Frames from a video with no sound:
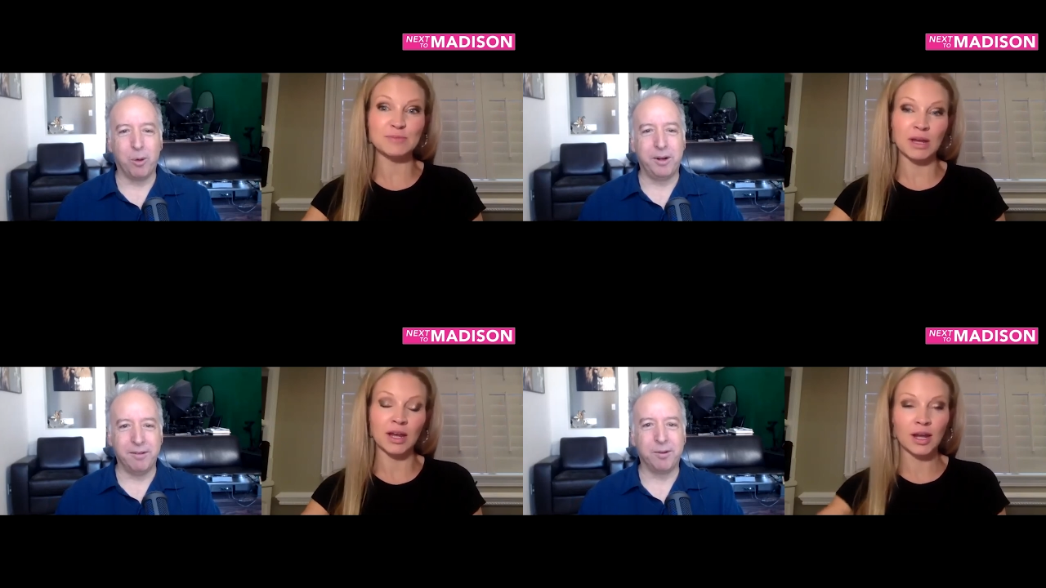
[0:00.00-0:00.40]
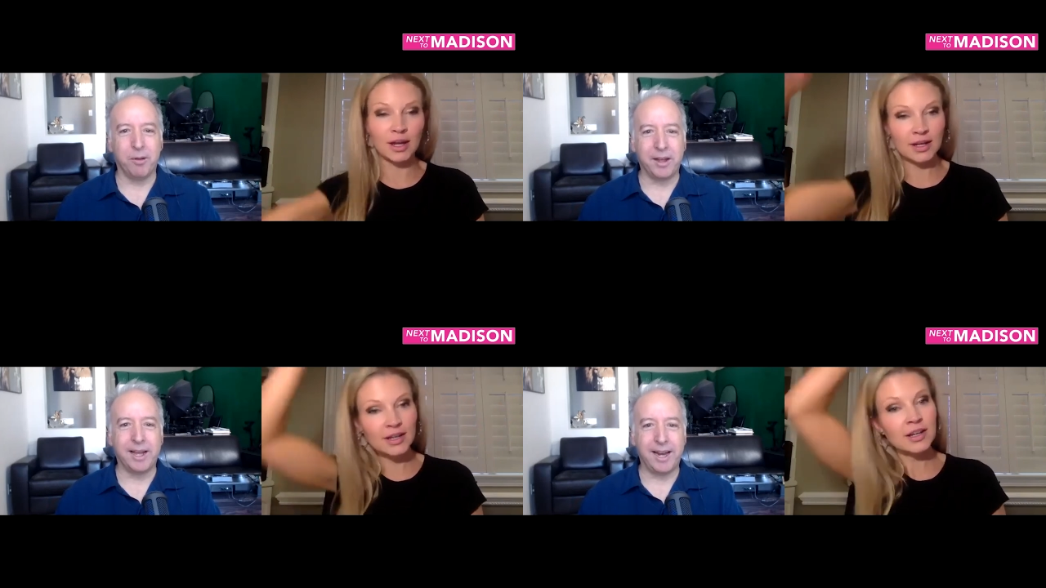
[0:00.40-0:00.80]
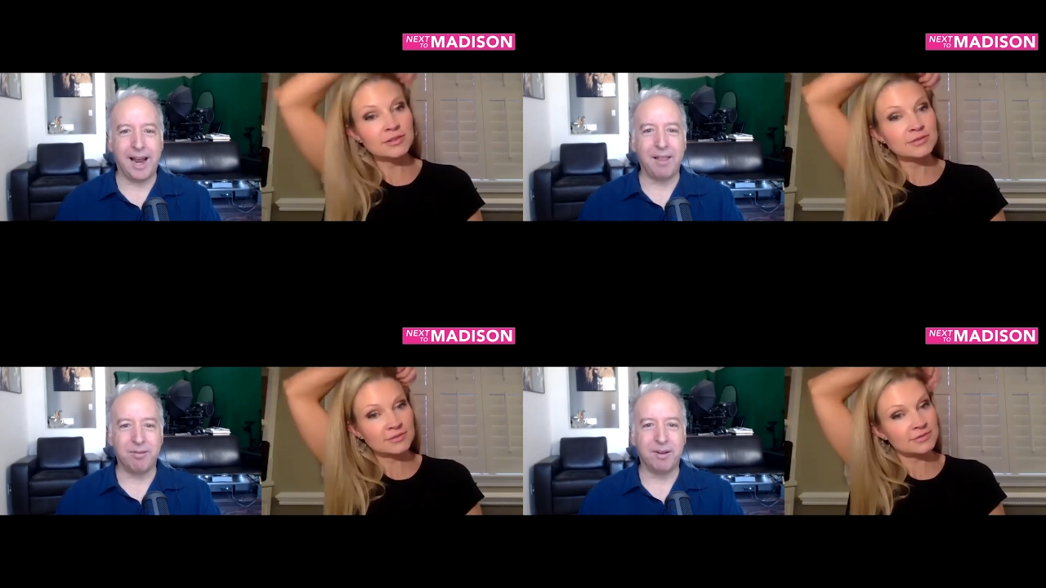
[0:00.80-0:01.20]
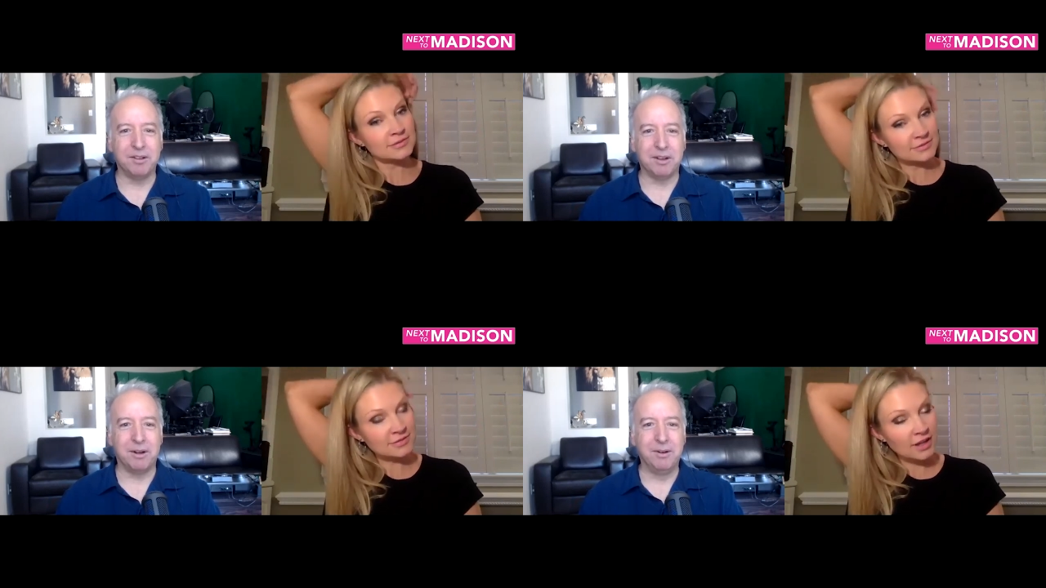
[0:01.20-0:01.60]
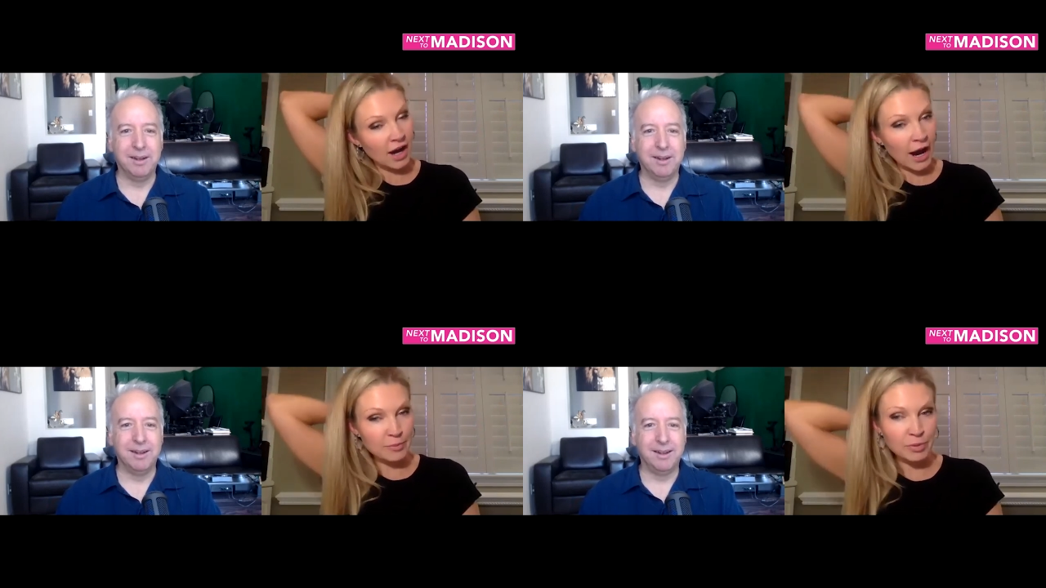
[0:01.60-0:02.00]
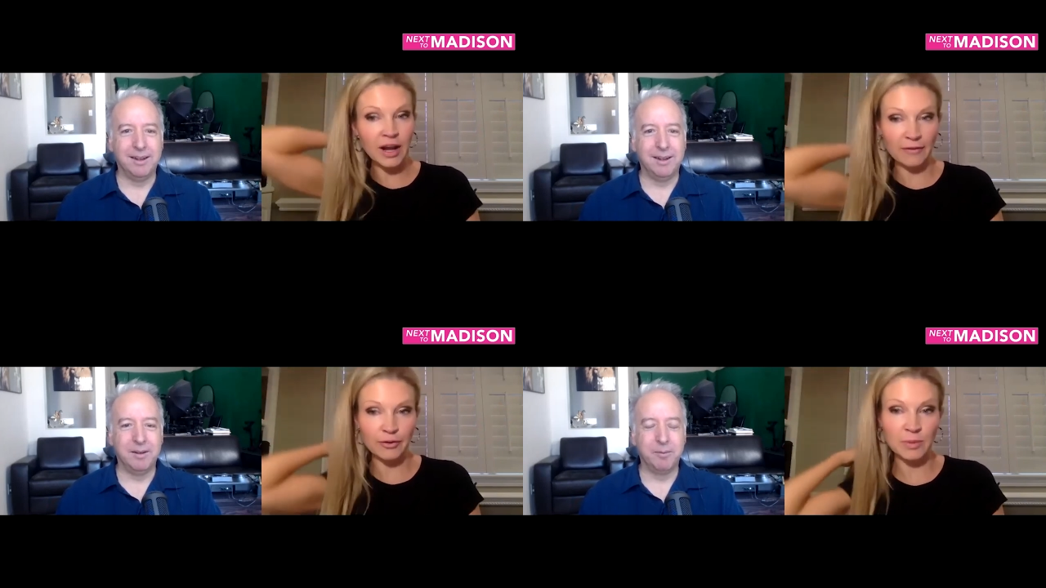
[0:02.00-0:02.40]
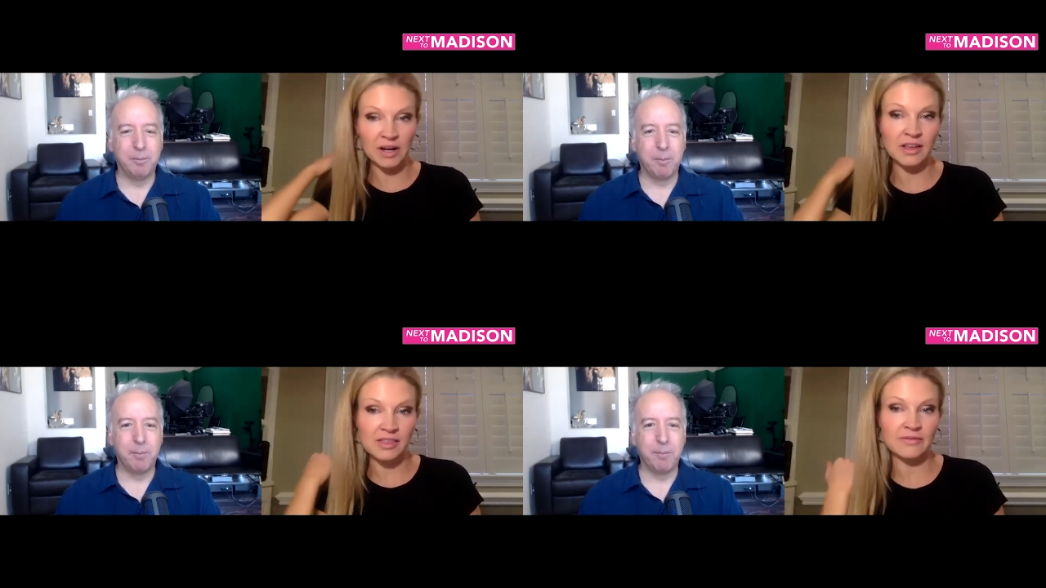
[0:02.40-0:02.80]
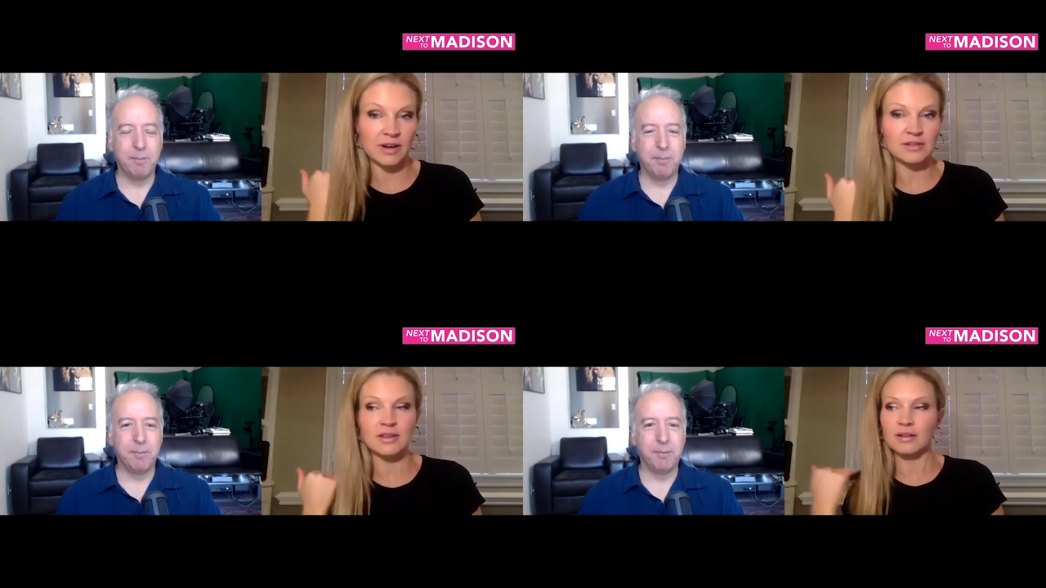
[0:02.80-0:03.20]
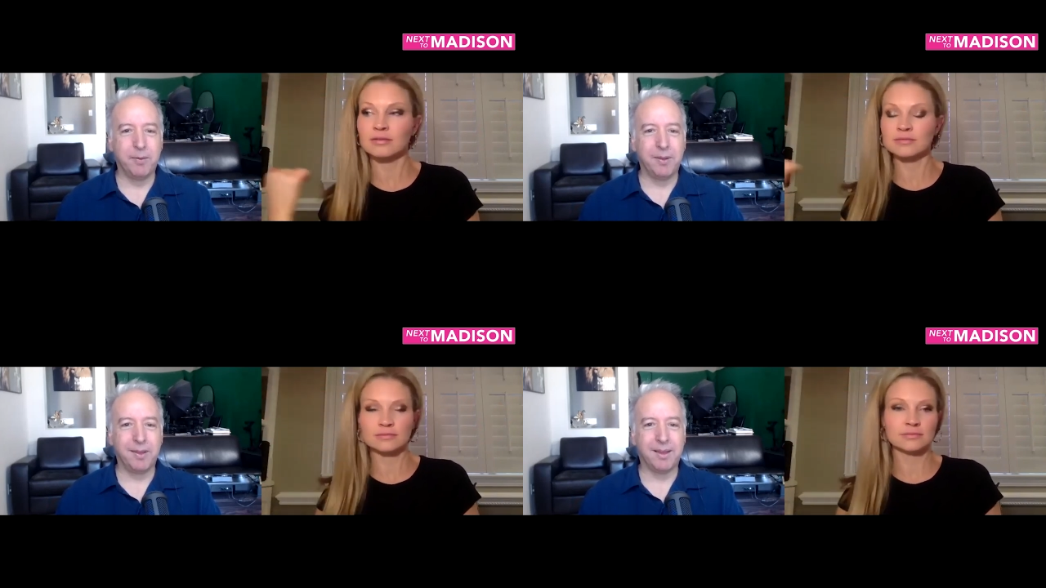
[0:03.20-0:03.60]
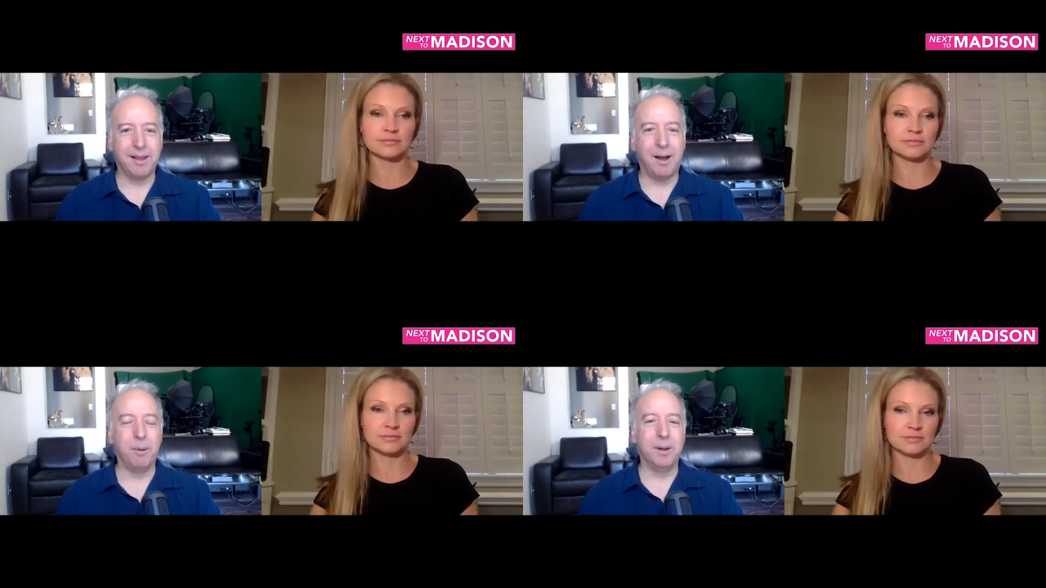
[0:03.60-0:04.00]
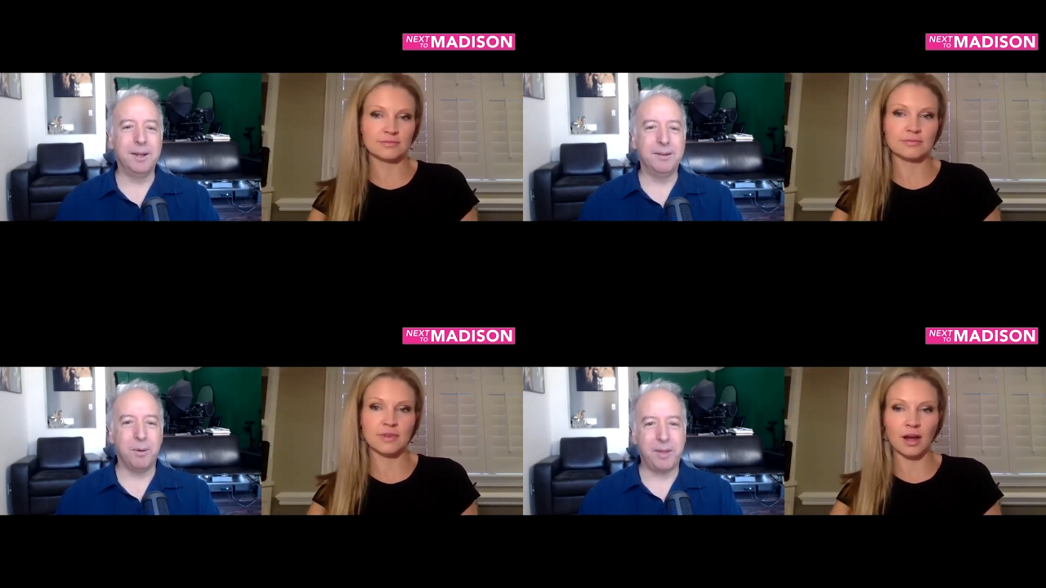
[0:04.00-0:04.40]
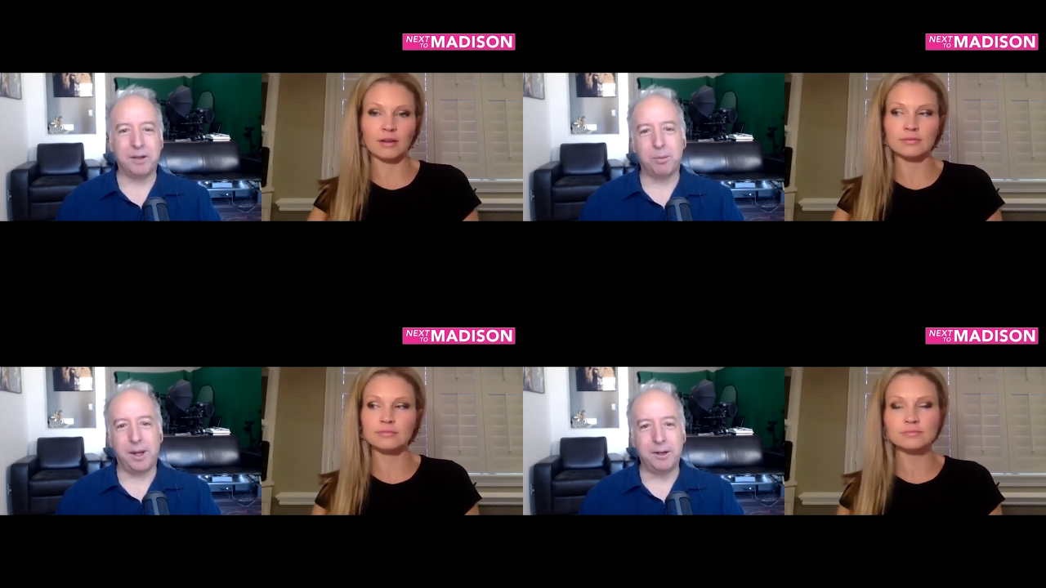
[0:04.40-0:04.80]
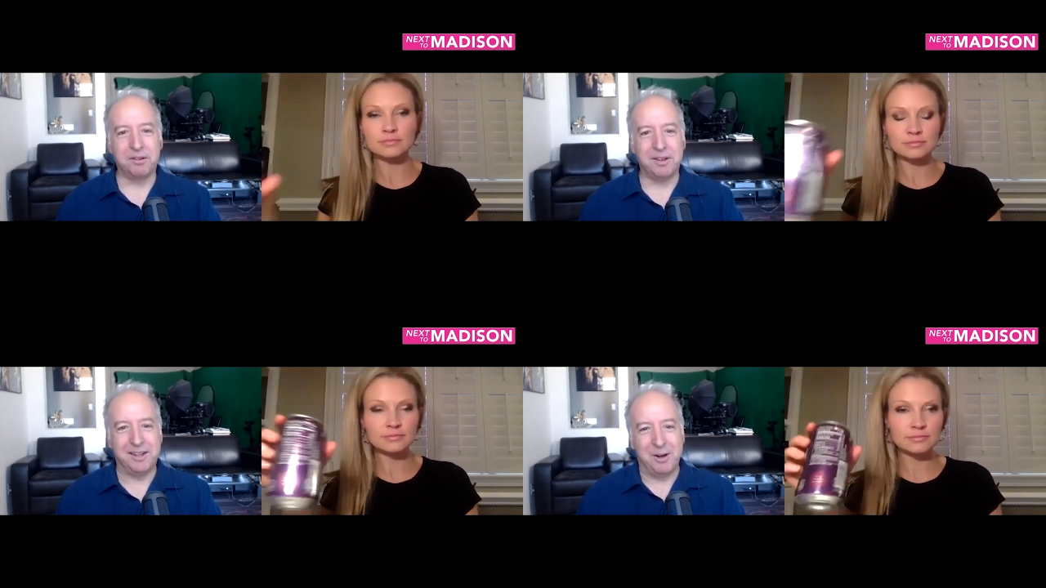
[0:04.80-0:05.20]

Speaker 1: difficult than getting out of the friend zone
Speaker 2: i put everybody in the friend zone
Speaker 1: Oh, really? Well, that's why you're single.